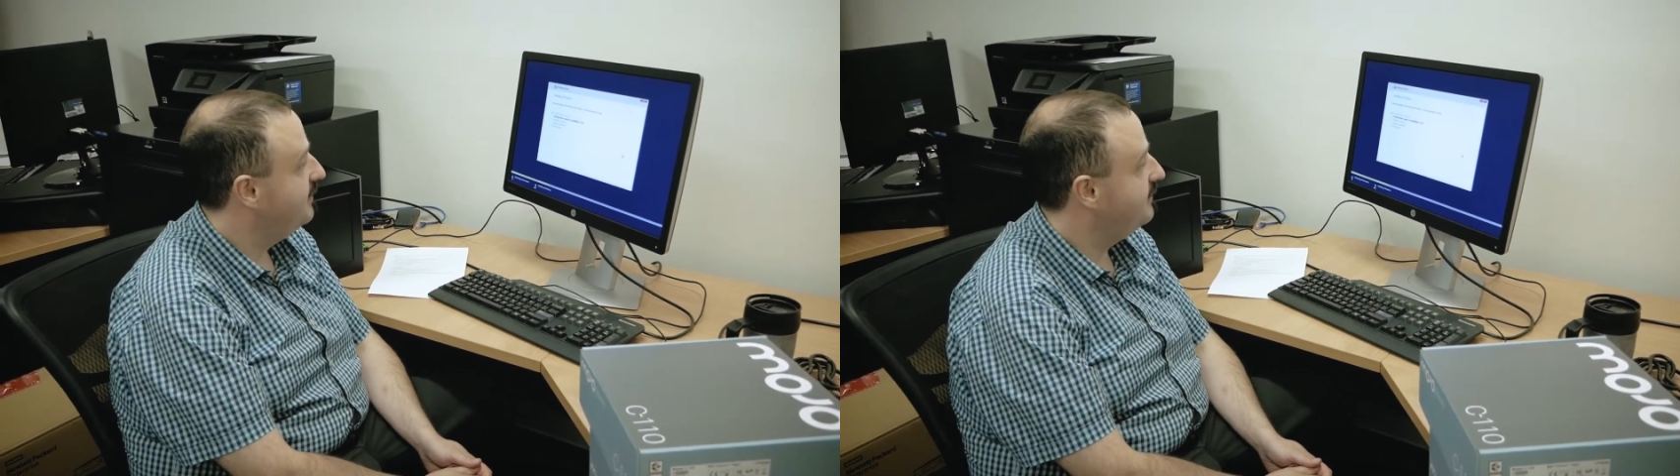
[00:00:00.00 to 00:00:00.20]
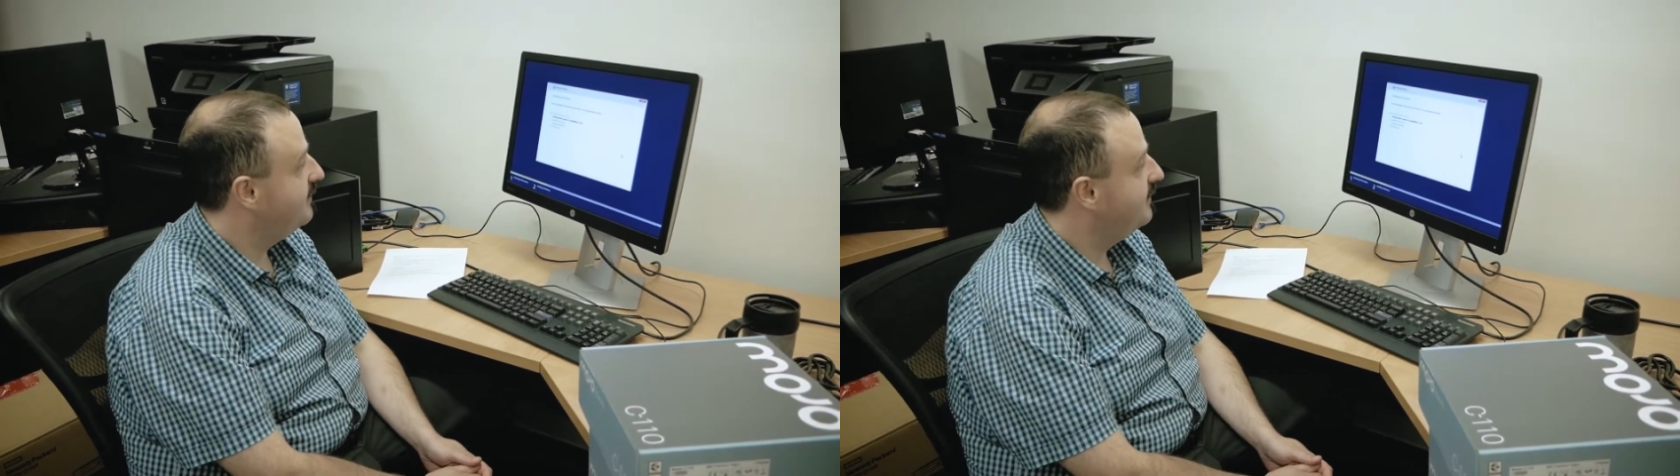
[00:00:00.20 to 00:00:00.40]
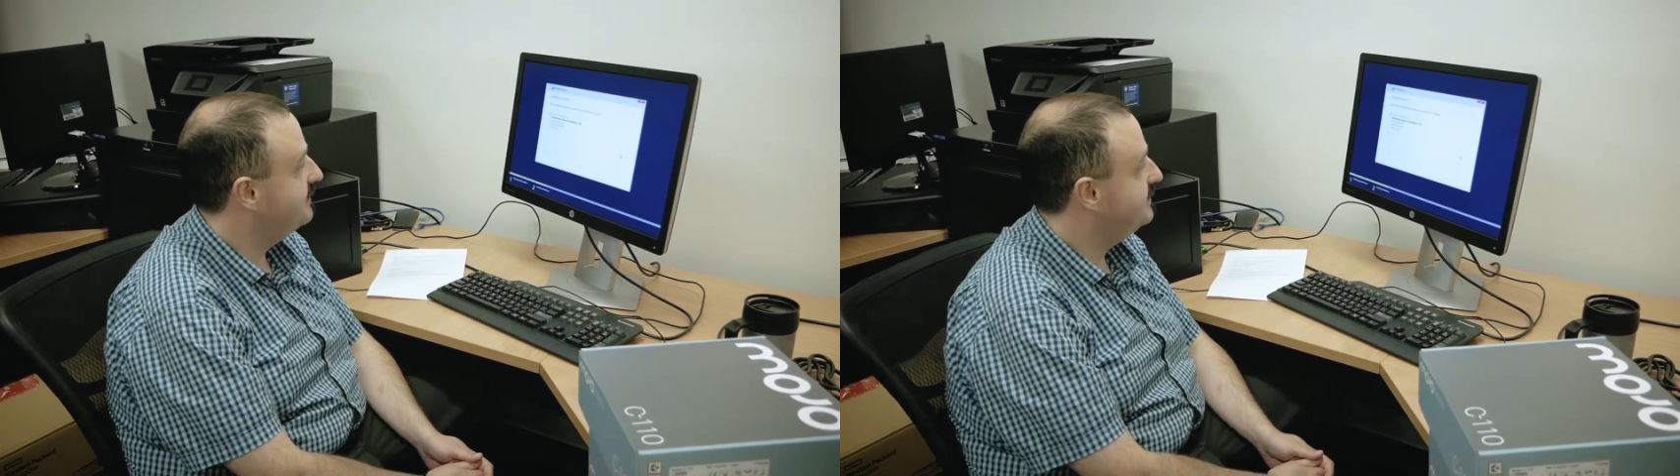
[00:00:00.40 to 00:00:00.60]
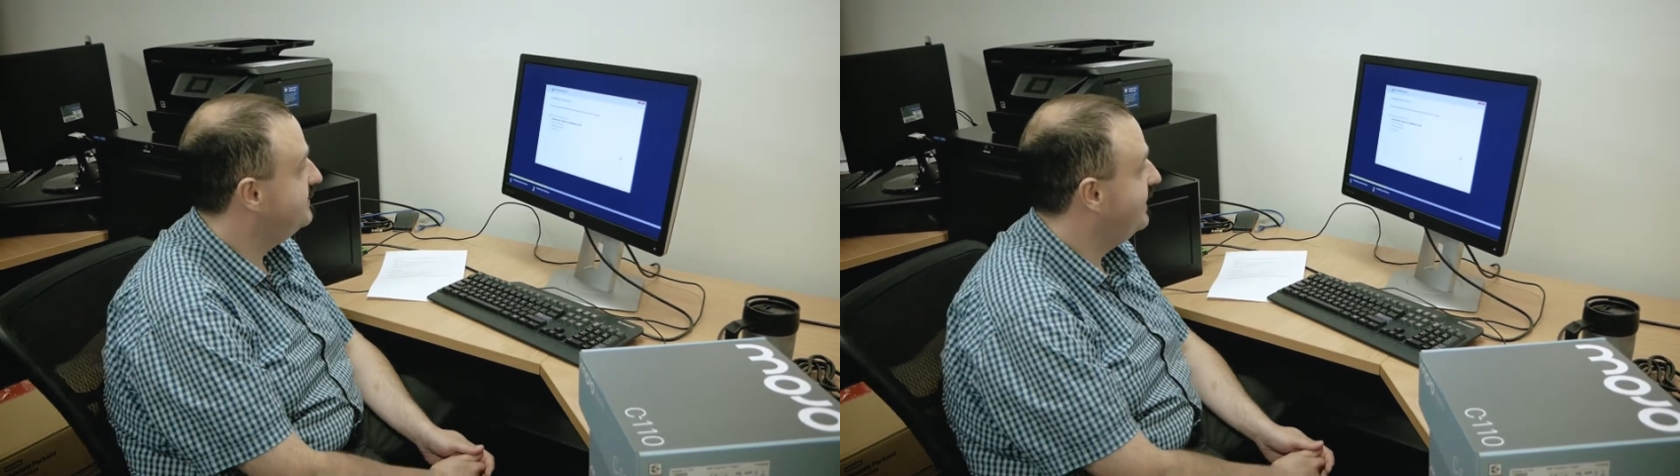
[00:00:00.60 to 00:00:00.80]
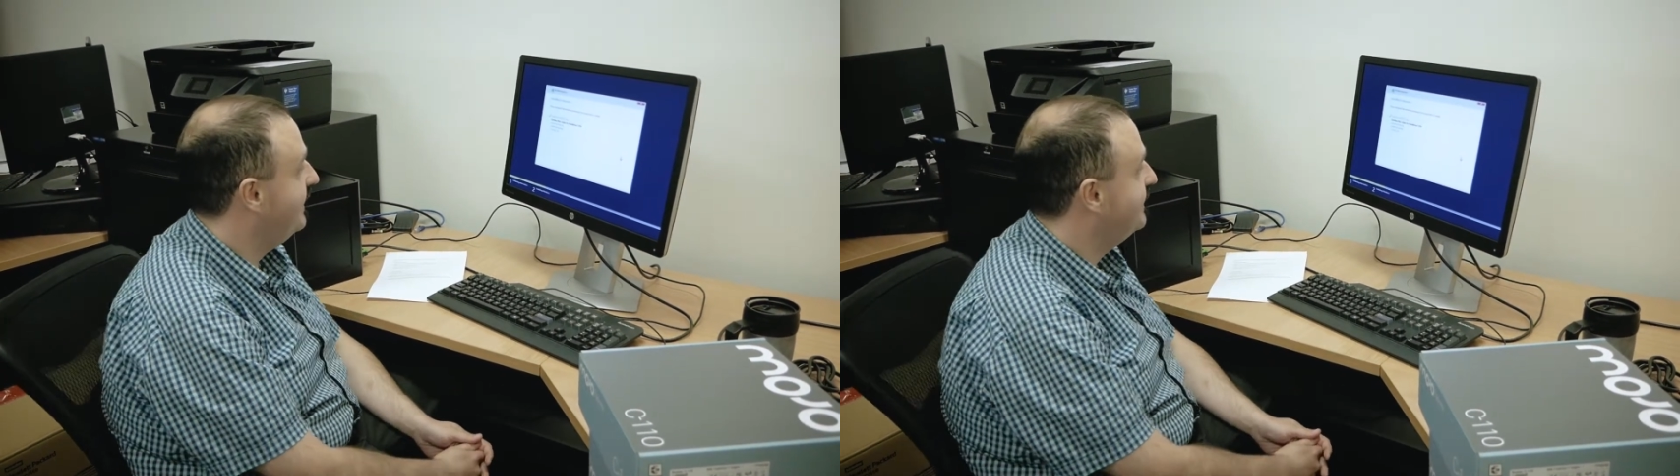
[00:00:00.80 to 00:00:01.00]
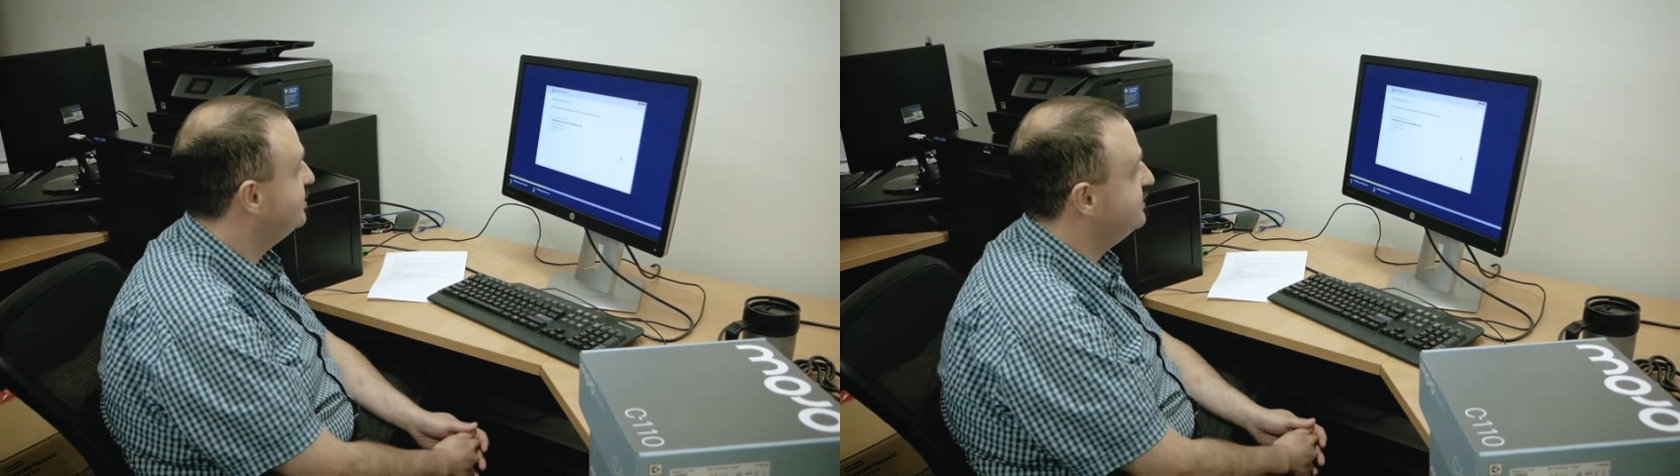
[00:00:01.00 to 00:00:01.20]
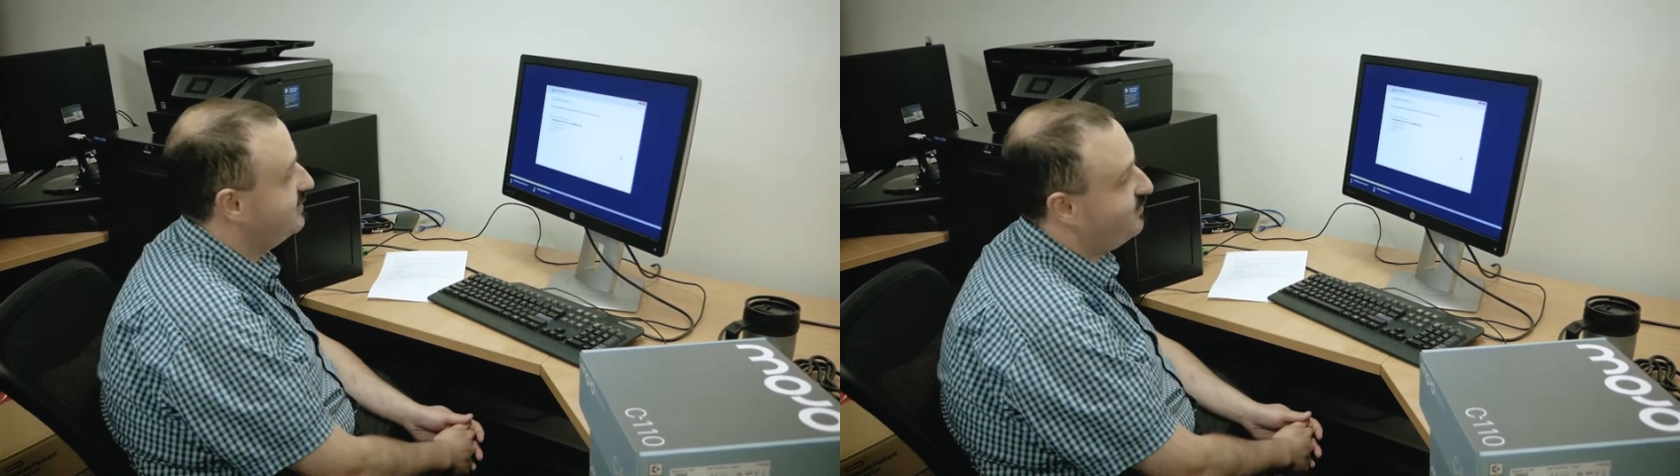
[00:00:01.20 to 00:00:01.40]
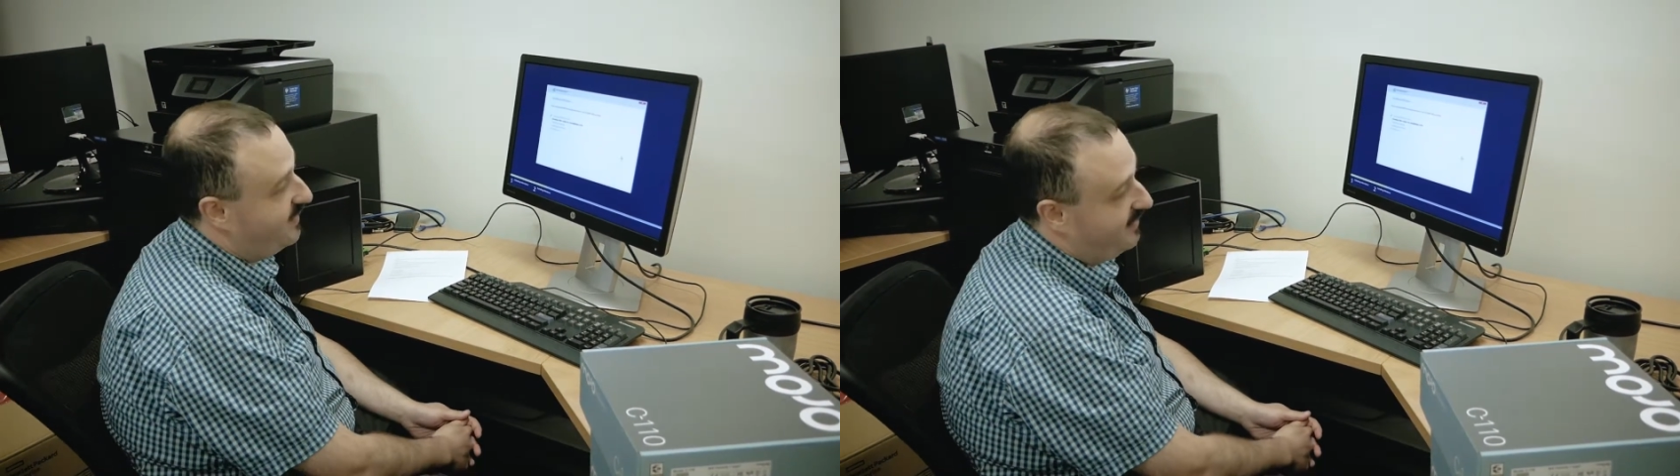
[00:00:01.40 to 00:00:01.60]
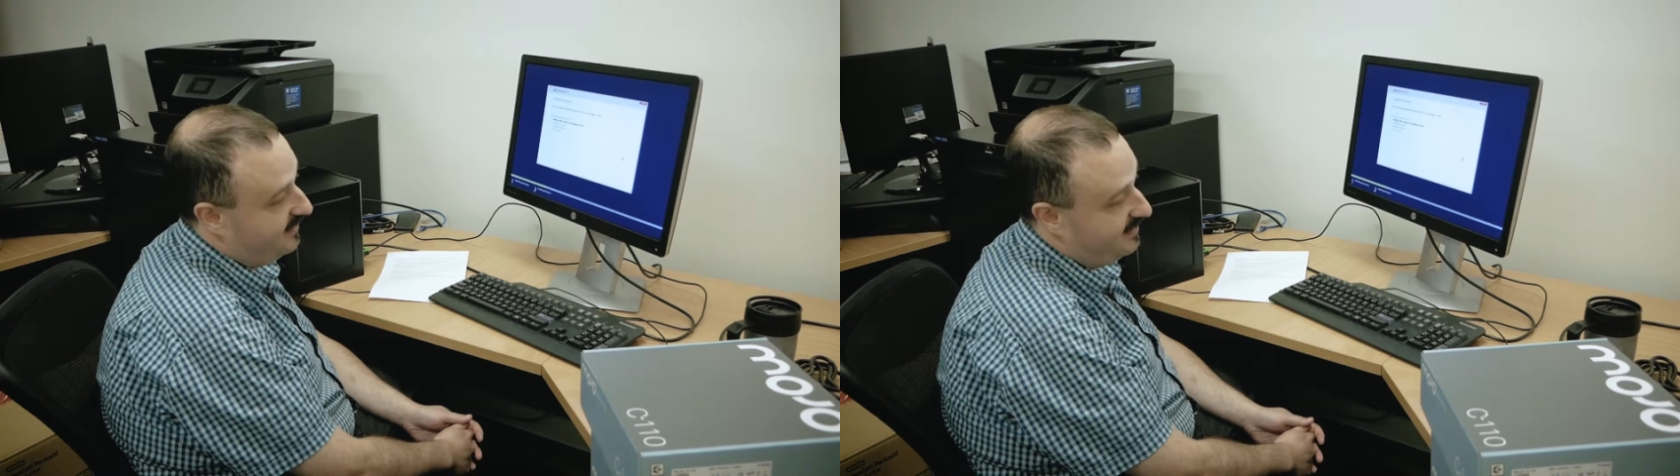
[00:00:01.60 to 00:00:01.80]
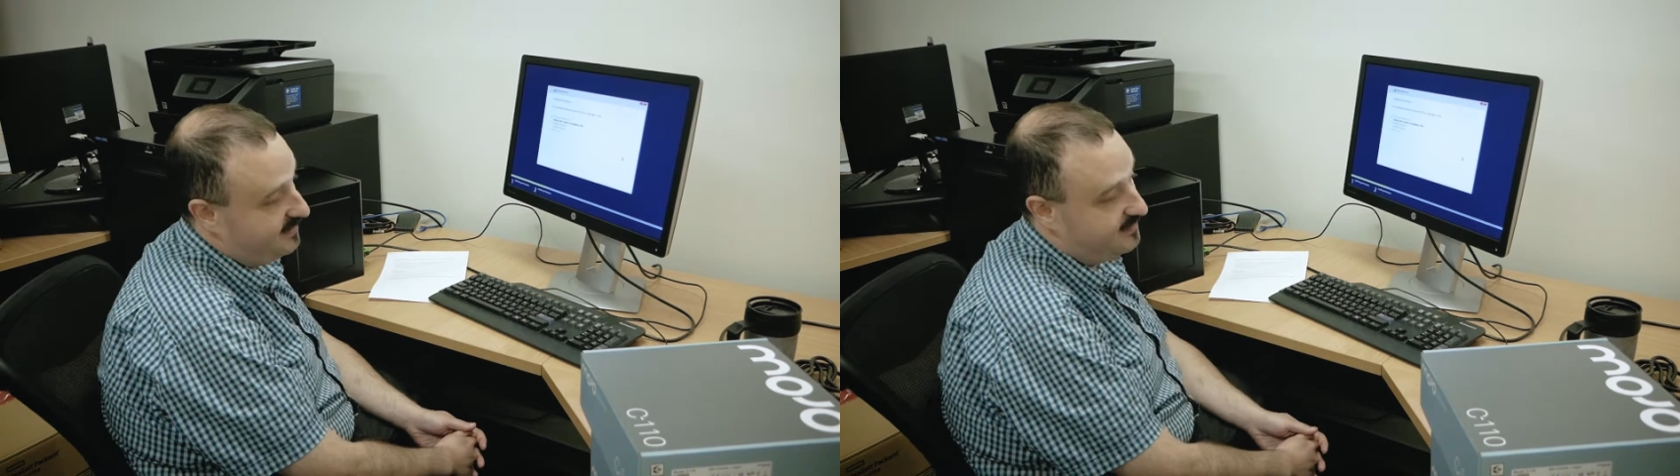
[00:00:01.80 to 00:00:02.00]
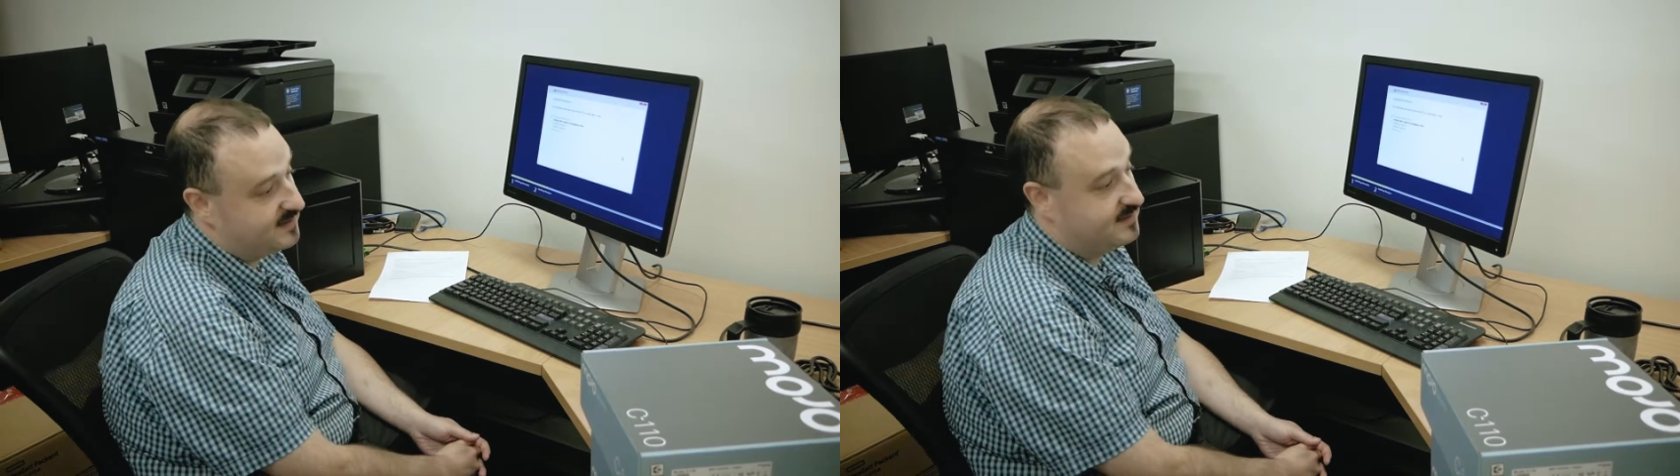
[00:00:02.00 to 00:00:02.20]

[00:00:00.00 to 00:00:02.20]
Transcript: DHCP,